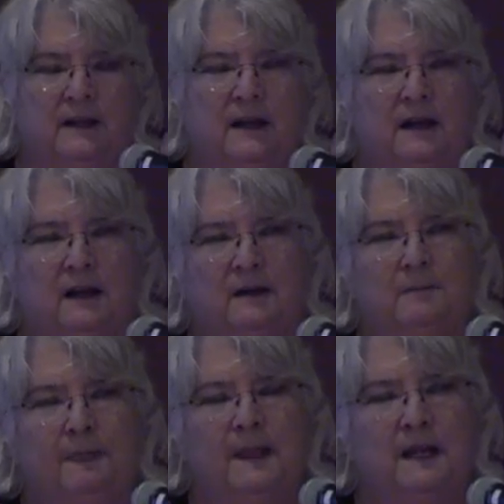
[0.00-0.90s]

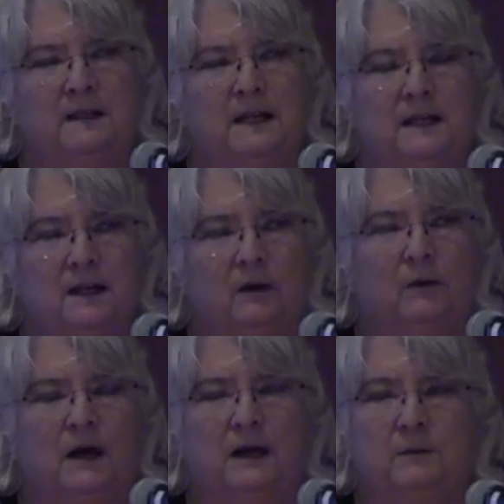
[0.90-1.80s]
And in
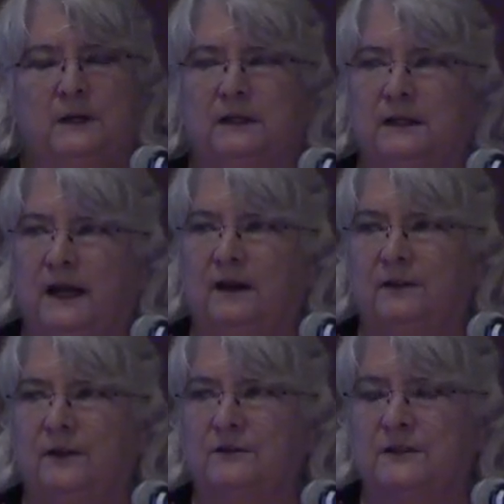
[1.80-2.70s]
Hawaii, we allow
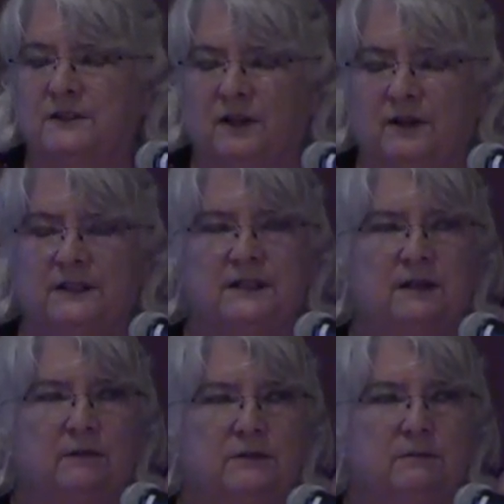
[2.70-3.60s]
those as long as
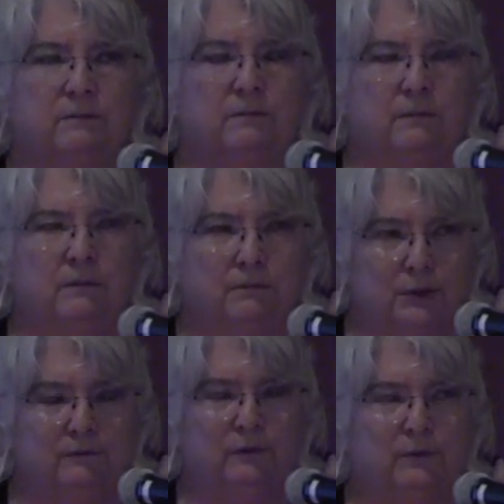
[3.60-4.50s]
they're
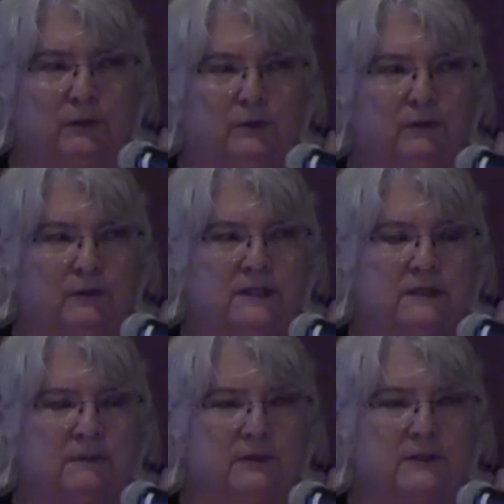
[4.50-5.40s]
provable with
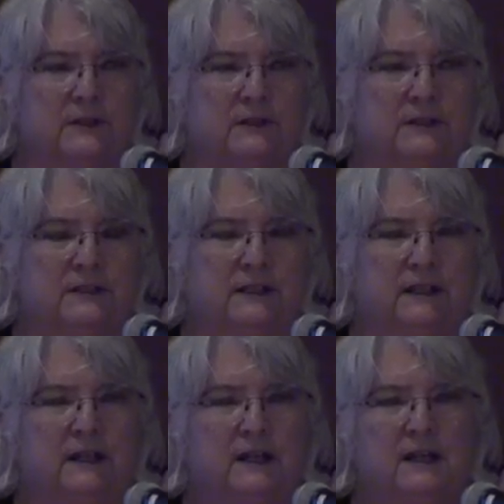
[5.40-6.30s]
reasonable
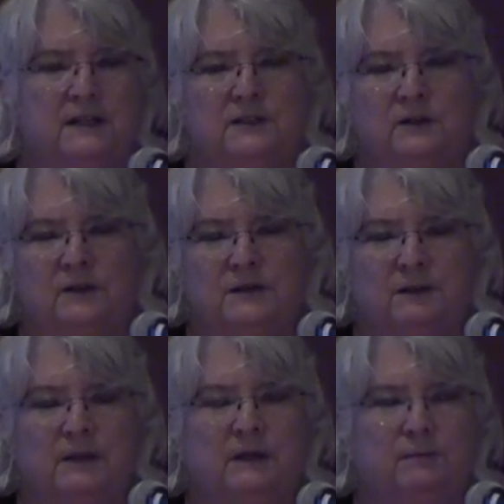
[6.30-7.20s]
certainty. So if
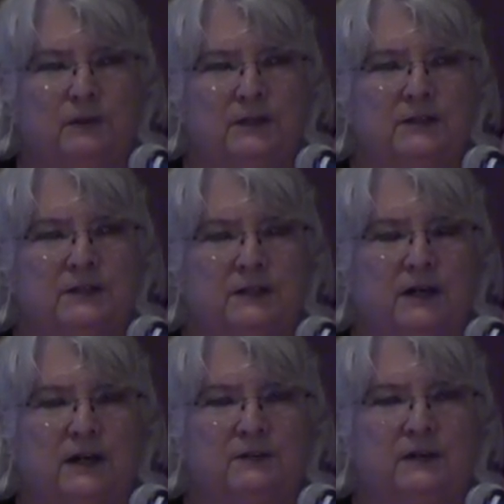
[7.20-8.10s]
somebody breaches a
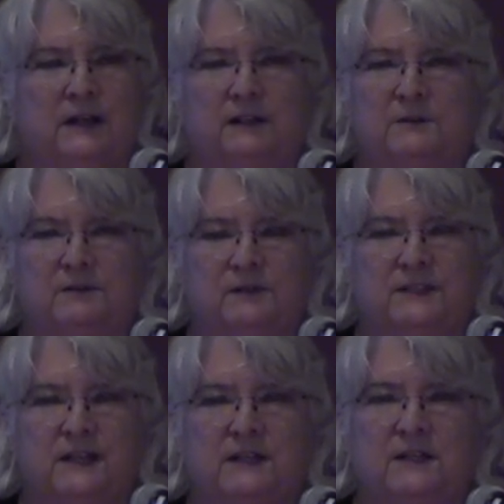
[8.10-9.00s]
contract that was for
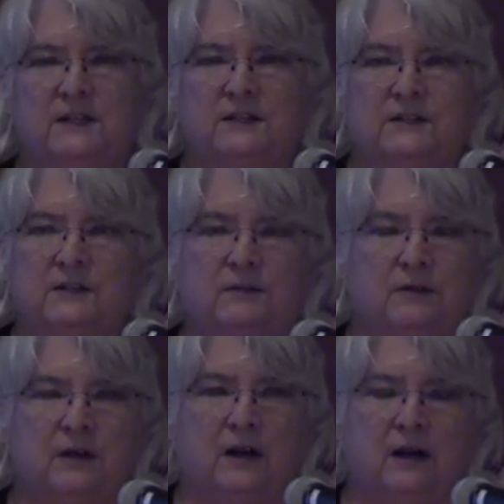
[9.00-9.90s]
10 years and you were
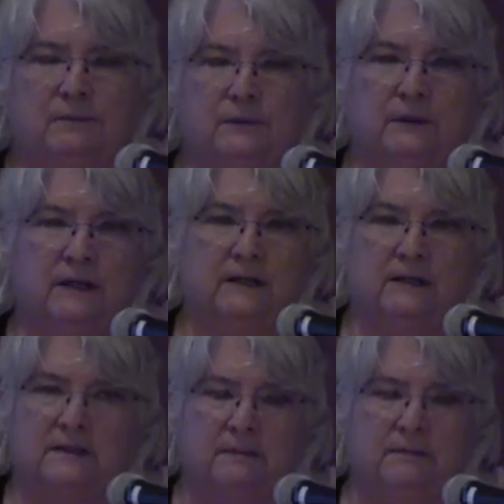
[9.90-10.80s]
going to operate
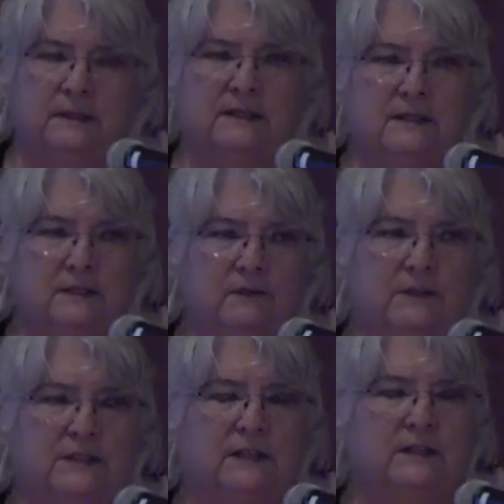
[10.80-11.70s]
some business for
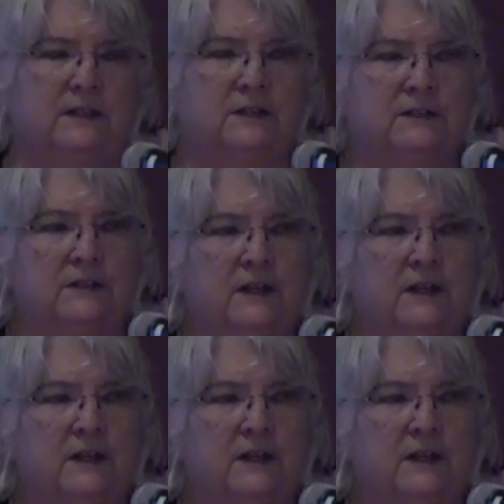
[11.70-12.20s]
10 years,